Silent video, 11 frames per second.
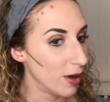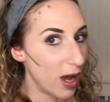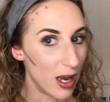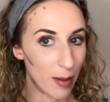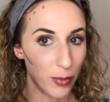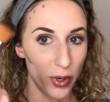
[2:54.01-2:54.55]

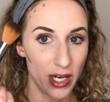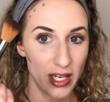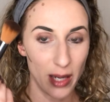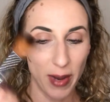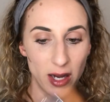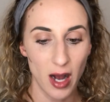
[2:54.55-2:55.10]
And I'm going to
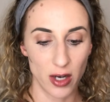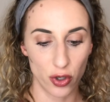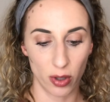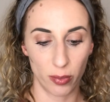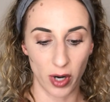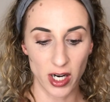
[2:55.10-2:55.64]
take my
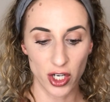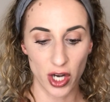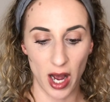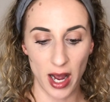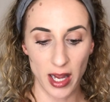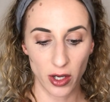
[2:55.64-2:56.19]
contour brush.
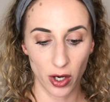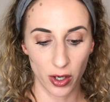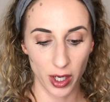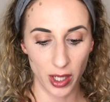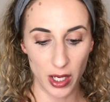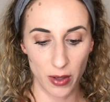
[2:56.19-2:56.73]
I
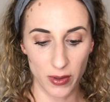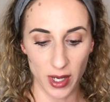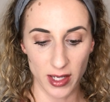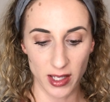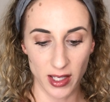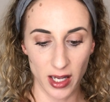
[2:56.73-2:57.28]
currently use
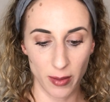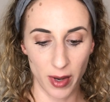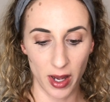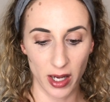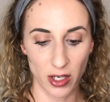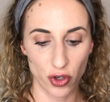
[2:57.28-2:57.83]
a Sigma
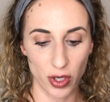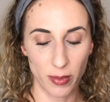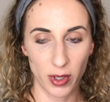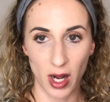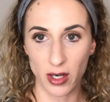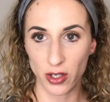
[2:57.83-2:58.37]
Extreme
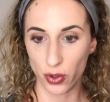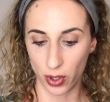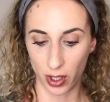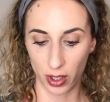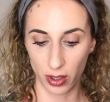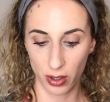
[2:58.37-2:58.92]

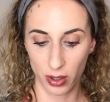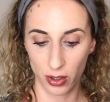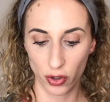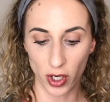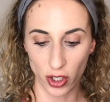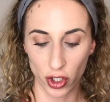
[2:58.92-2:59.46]
Contour
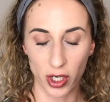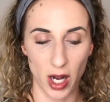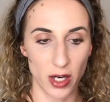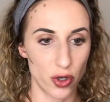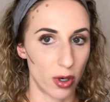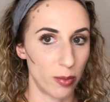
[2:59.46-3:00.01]
Structure
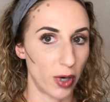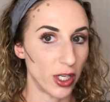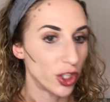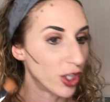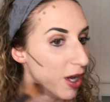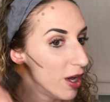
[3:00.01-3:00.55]
Contour Brush.